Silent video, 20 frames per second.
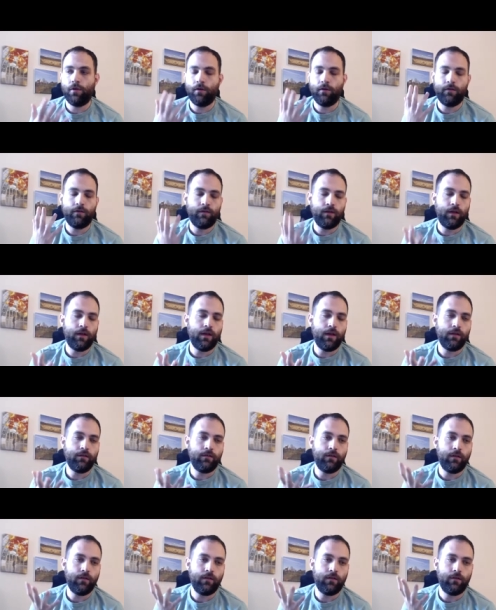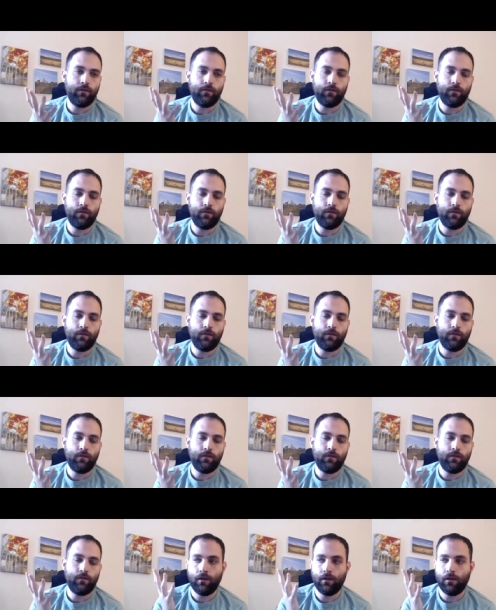state access
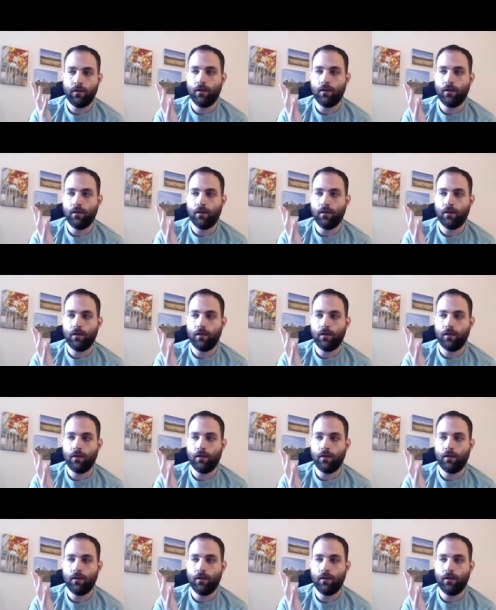uh,